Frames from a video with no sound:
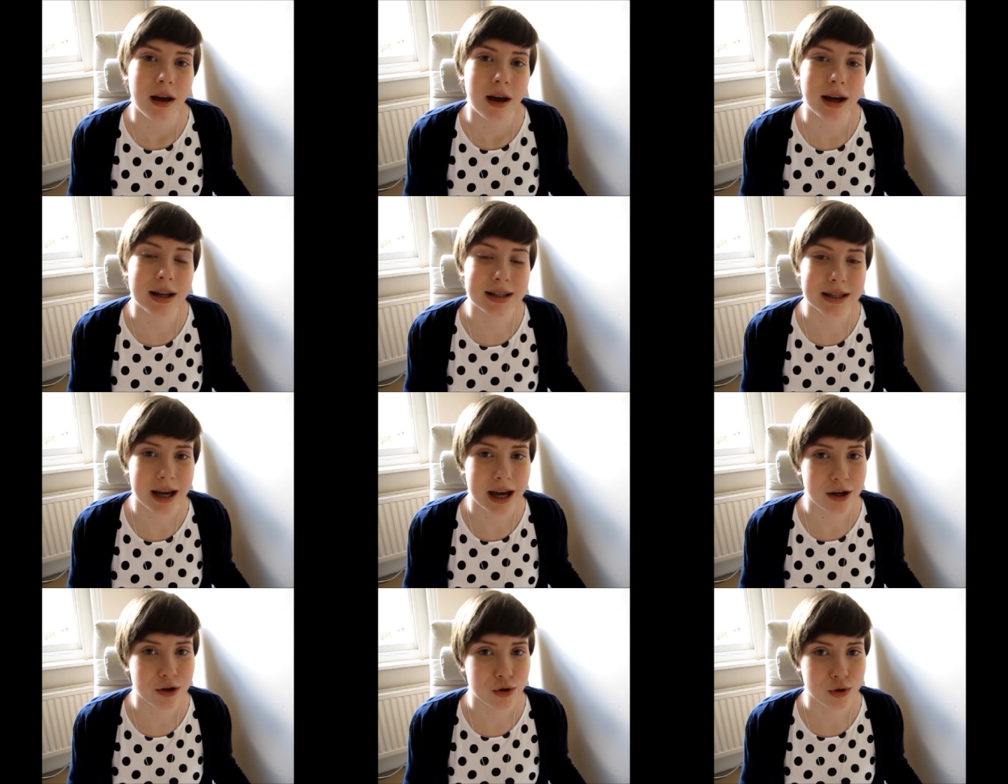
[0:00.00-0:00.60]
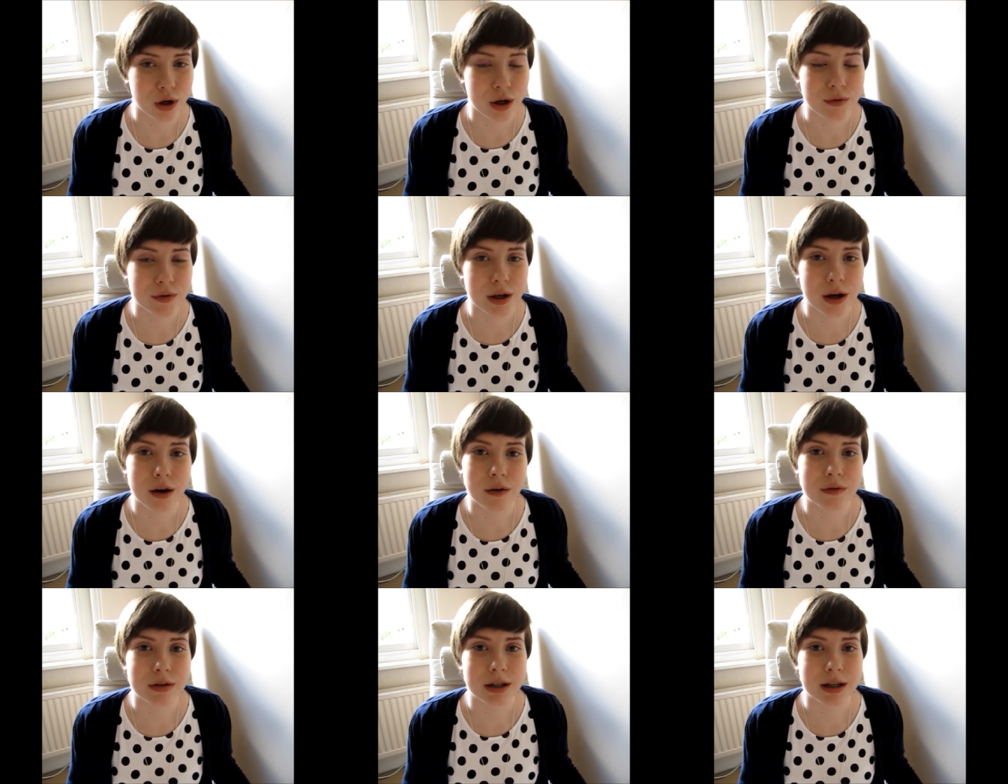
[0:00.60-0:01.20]
her dad drives
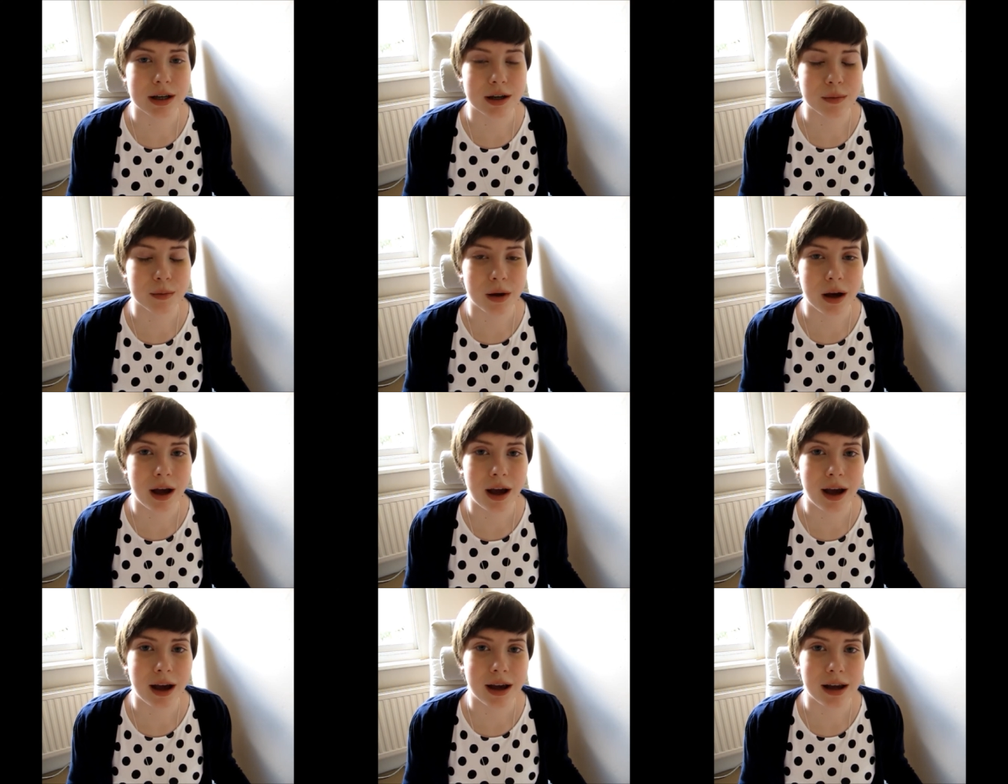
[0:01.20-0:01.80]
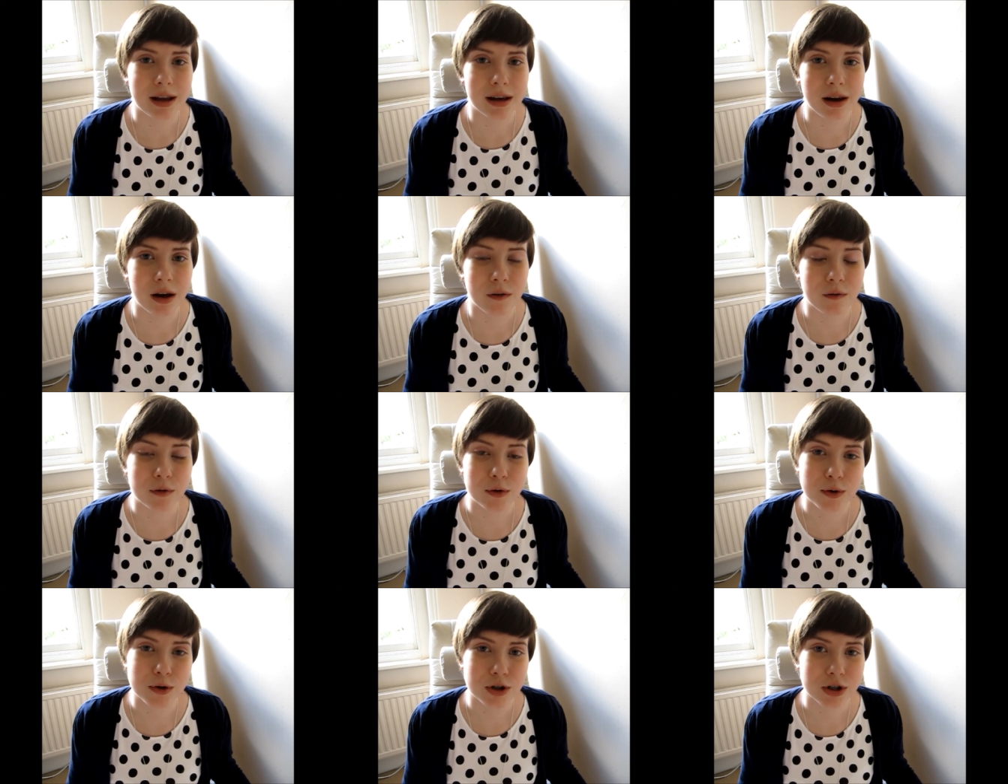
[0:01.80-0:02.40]
after him and
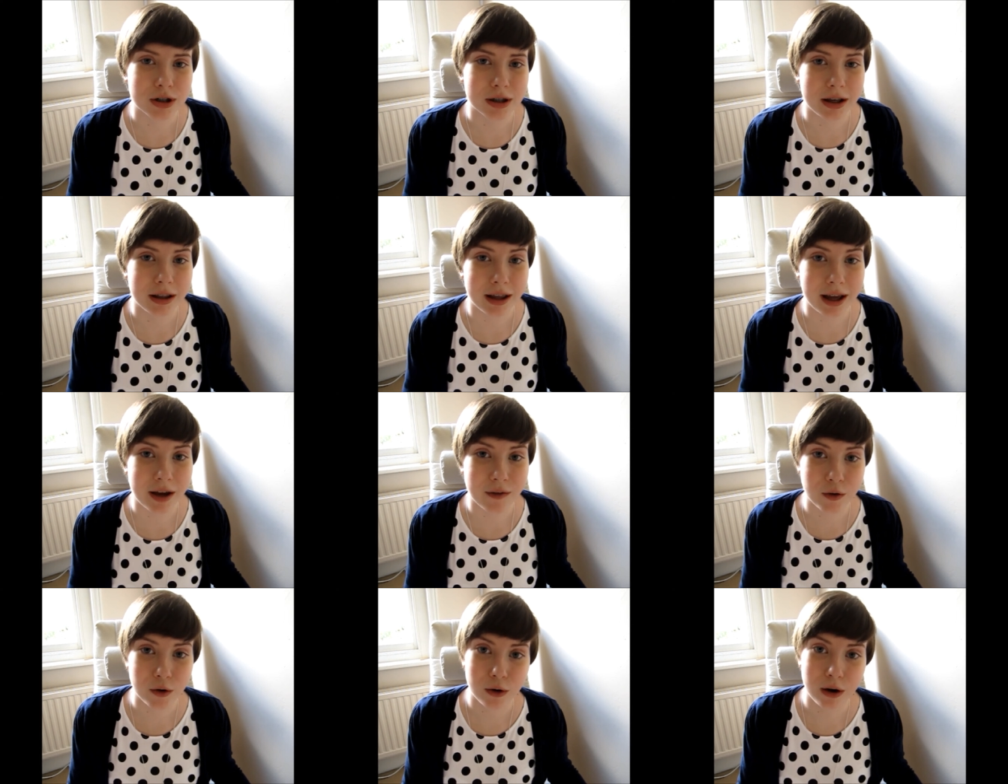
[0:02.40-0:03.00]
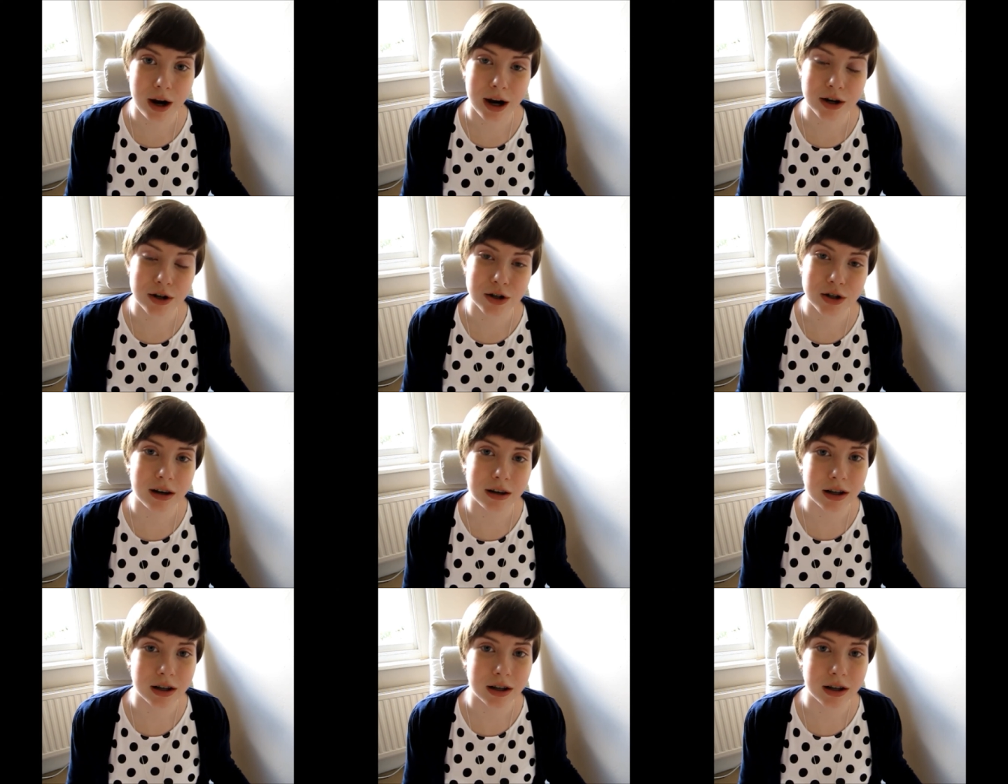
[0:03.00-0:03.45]
unfortunately they have a crash.